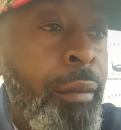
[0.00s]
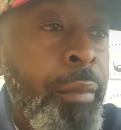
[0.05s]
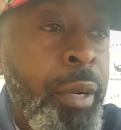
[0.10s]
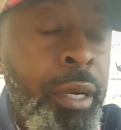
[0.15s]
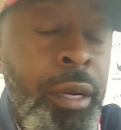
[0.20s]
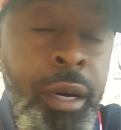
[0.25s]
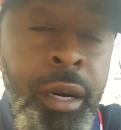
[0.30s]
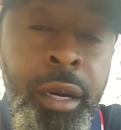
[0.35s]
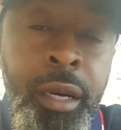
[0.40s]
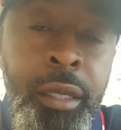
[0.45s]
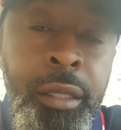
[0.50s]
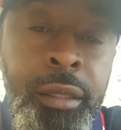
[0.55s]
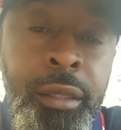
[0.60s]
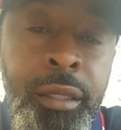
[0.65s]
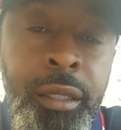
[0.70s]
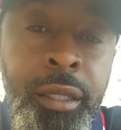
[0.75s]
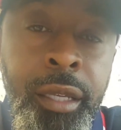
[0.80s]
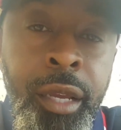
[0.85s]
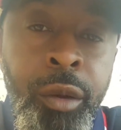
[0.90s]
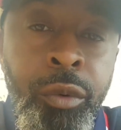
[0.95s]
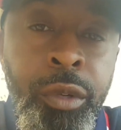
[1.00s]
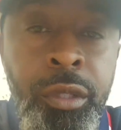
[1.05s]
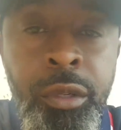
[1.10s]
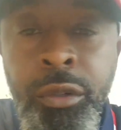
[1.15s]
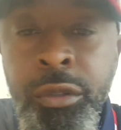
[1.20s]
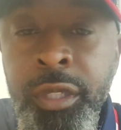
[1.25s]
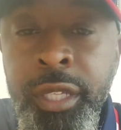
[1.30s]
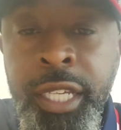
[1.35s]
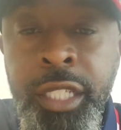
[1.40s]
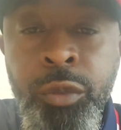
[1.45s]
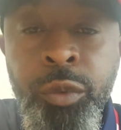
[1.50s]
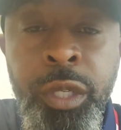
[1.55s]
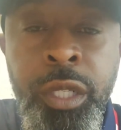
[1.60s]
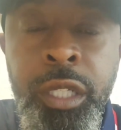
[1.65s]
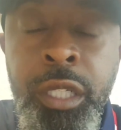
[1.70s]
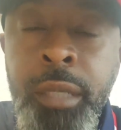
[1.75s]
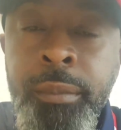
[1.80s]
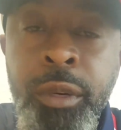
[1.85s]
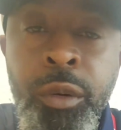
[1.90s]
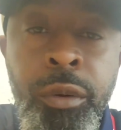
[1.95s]
But uh, it, you know, things went
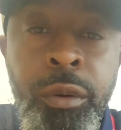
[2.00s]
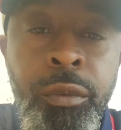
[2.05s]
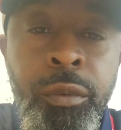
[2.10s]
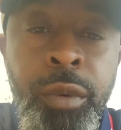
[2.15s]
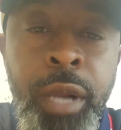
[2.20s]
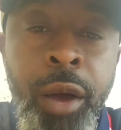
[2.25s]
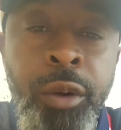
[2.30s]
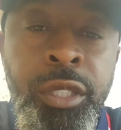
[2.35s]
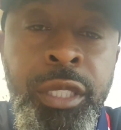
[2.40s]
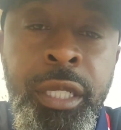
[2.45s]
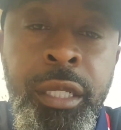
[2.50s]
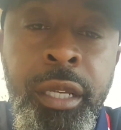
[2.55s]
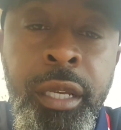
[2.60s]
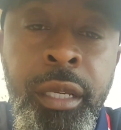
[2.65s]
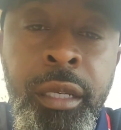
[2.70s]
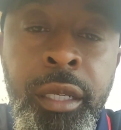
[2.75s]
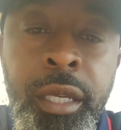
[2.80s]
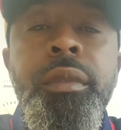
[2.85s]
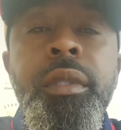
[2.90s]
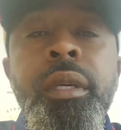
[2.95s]
good. But when I was in it,